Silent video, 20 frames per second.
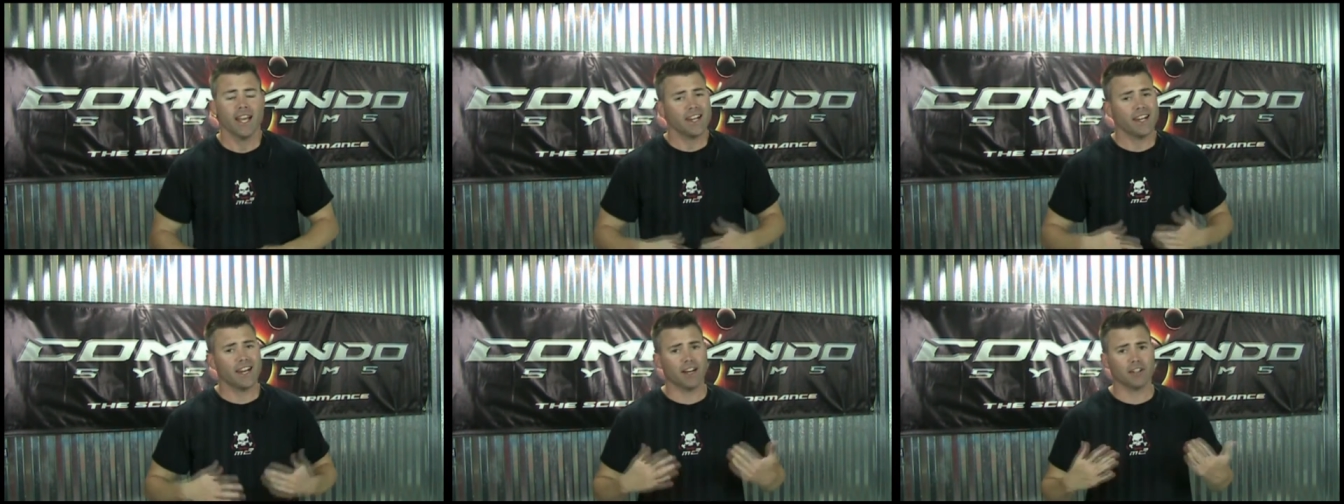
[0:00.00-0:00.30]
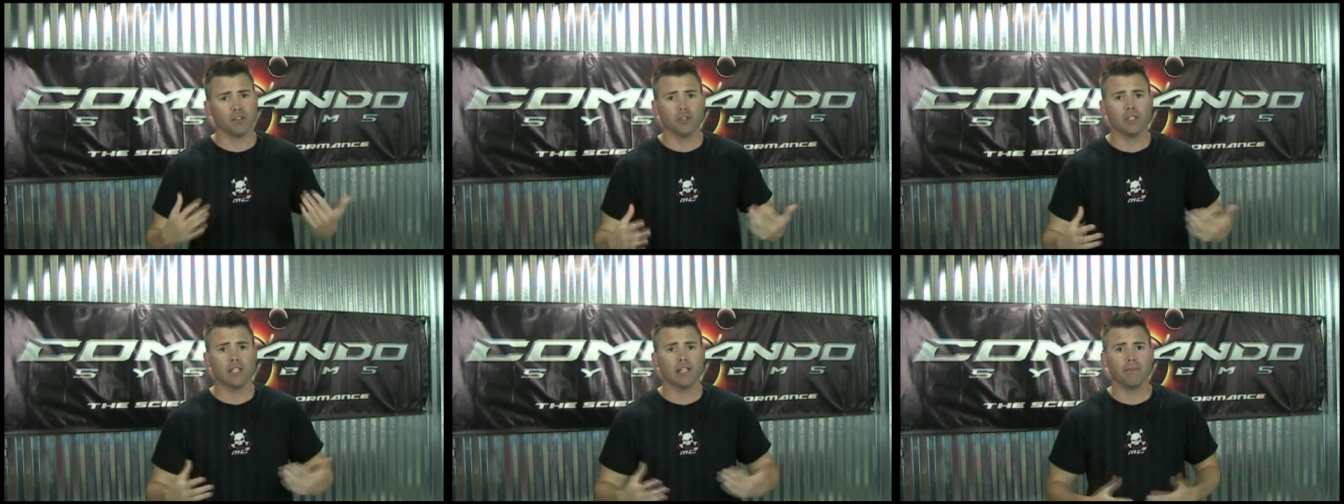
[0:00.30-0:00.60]
Now,
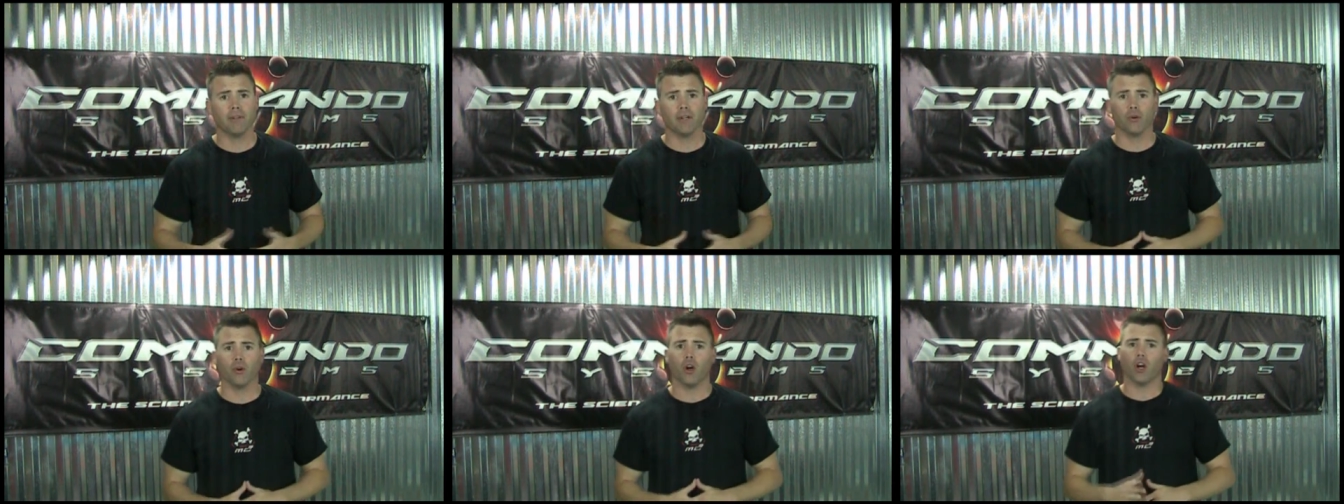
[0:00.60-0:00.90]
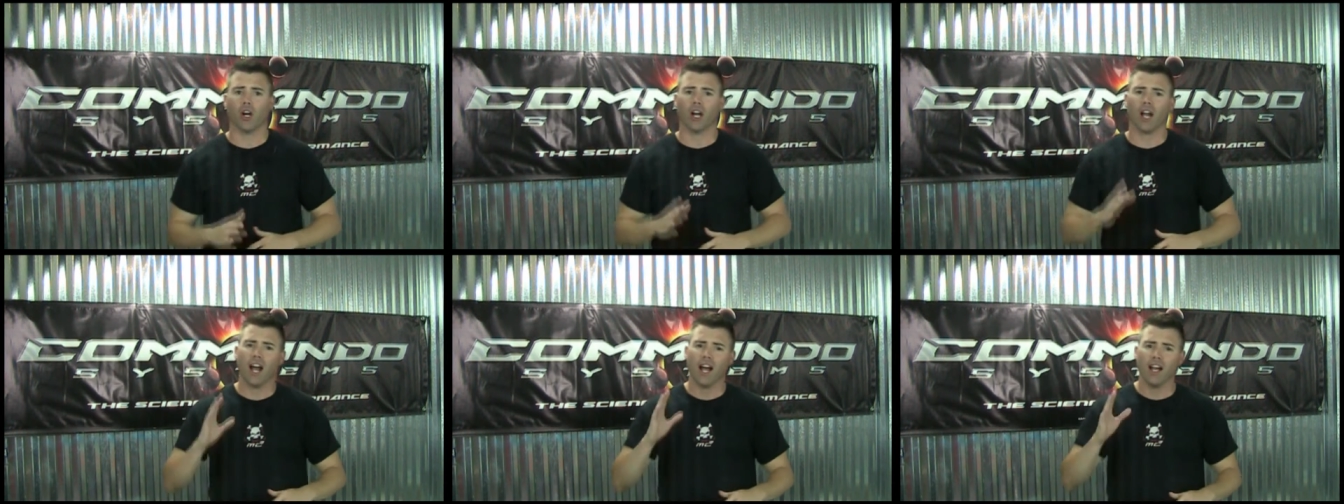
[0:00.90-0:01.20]
don't get me
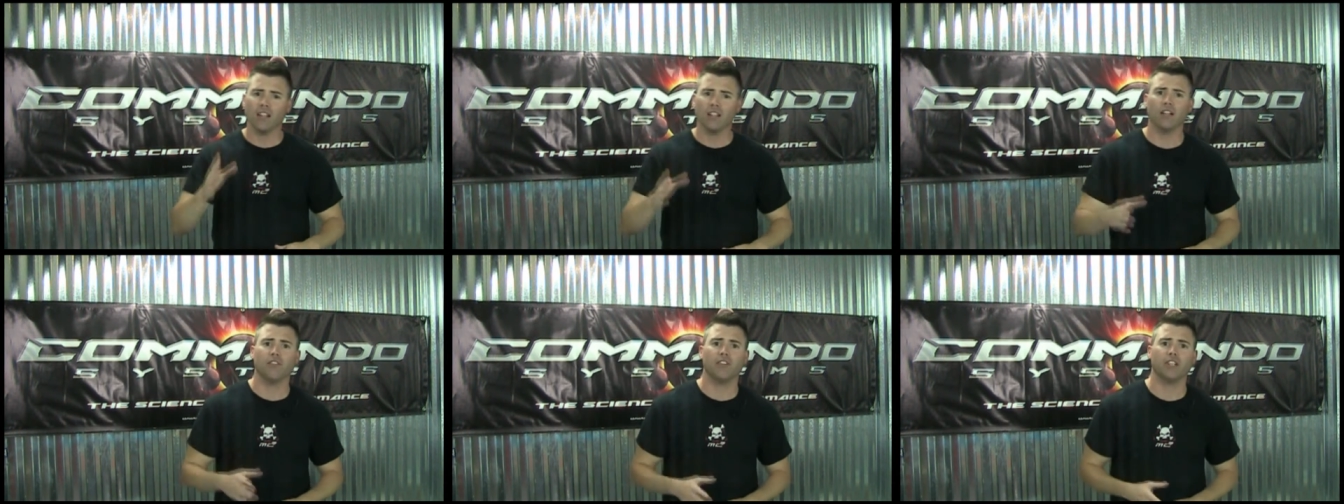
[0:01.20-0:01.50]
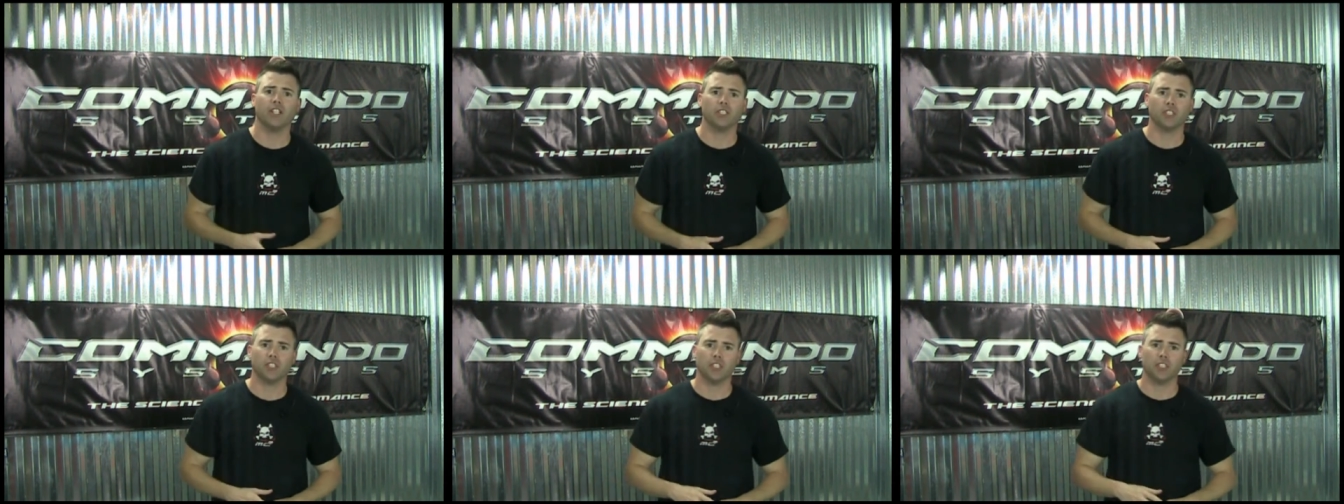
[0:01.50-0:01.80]
wrong, I love
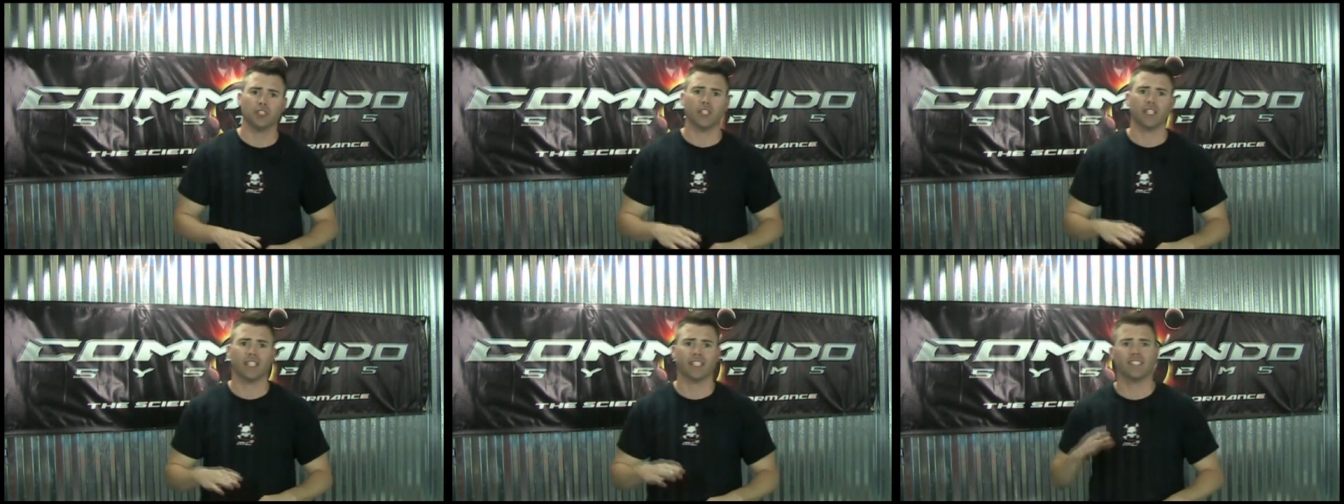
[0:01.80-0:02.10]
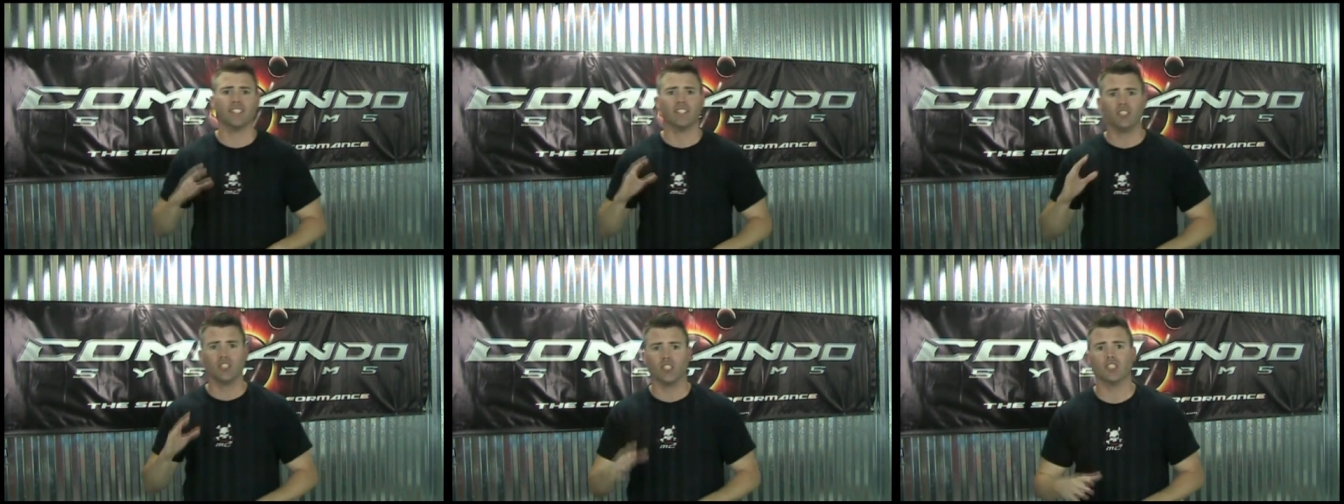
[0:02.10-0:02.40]
energy
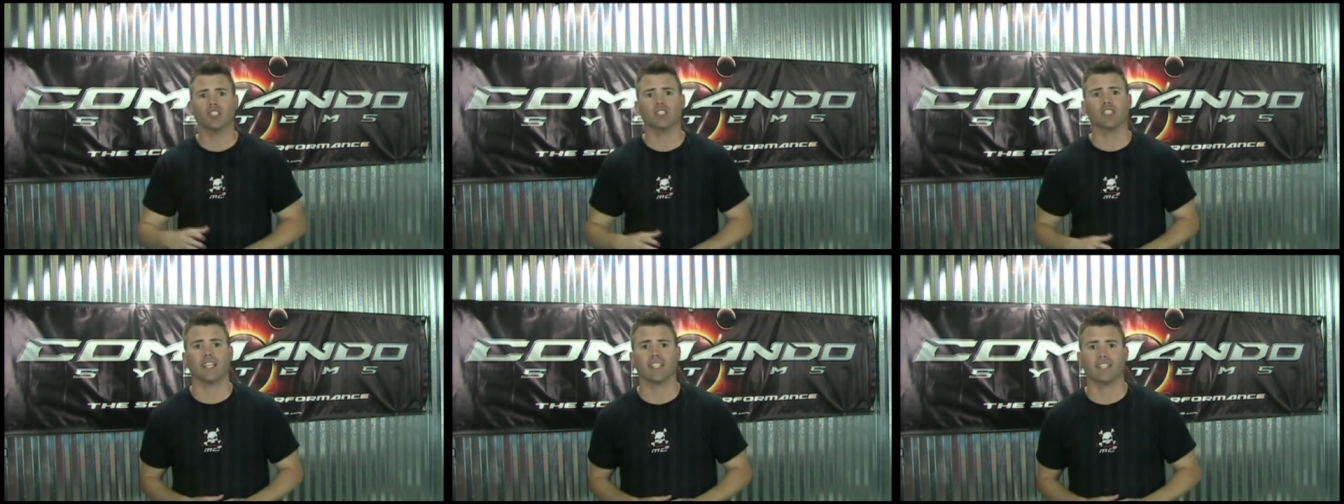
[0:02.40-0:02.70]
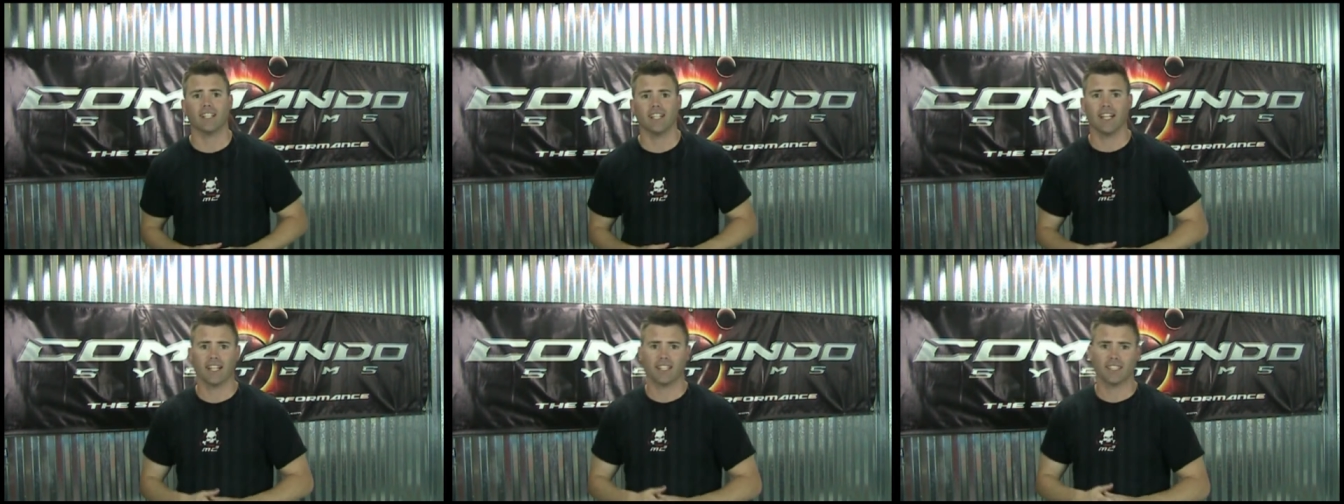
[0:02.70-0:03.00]
drinks just like
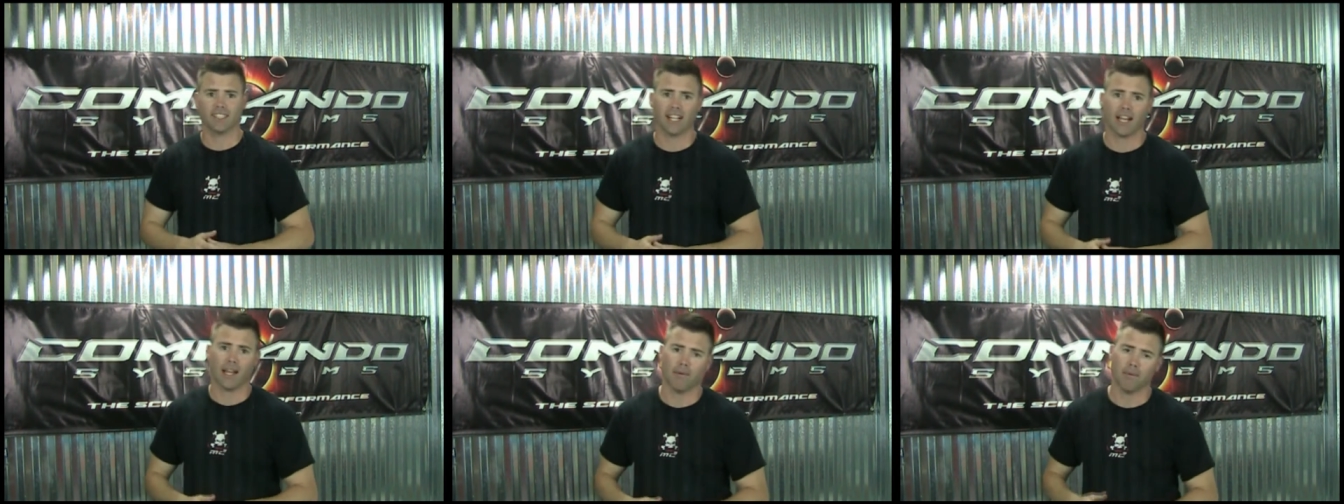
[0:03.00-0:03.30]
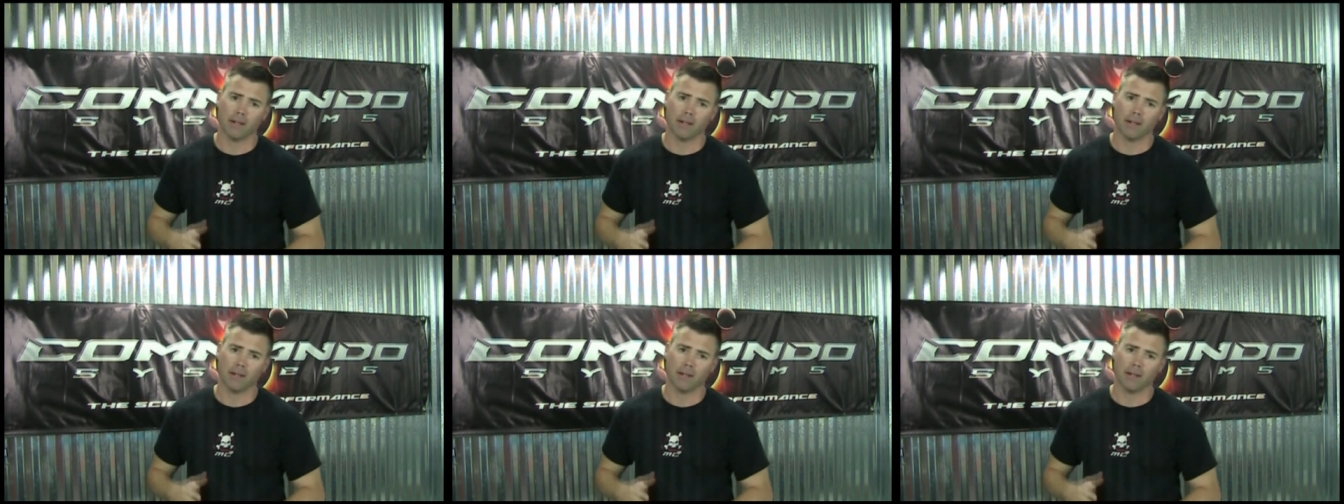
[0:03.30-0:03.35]
the next guy,